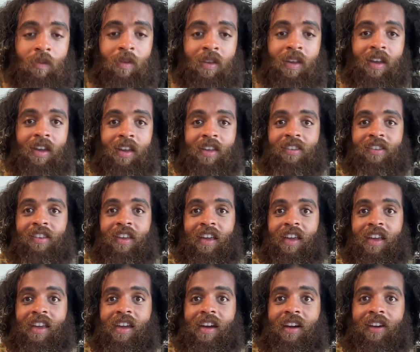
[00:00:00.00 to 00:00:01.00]
yeah, he's sing-
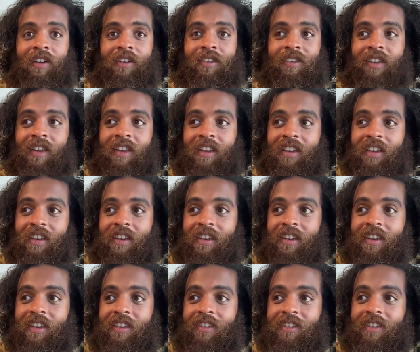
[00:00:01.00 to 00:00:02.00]
he out here singing.
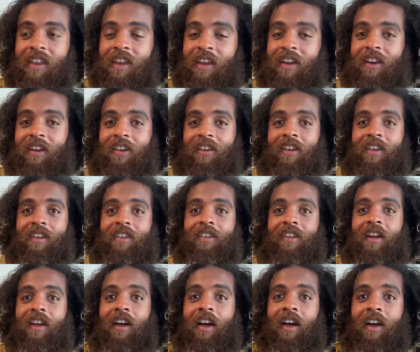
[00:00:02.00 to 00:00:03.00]
Sing it,
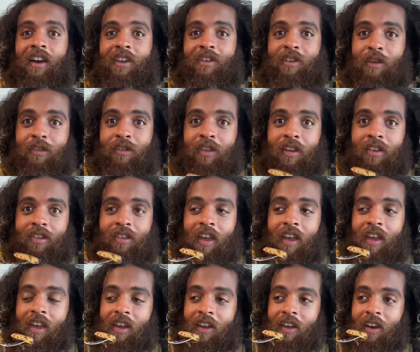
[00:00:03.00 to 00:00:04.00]
August. Holly Joe says,
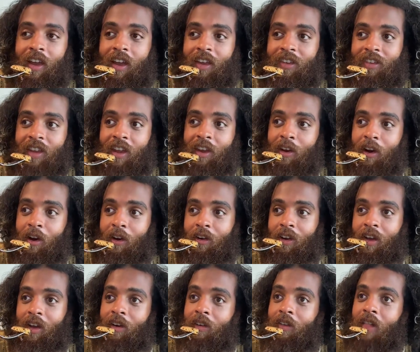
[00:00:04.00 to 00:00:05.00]
sing your, lo- sing your
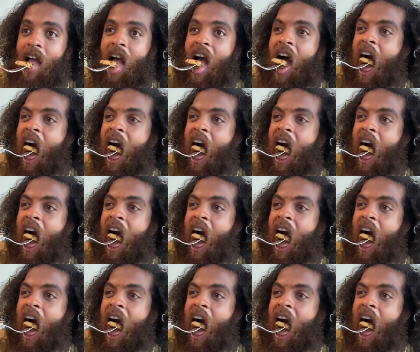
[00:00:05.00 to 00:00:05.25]
heart out.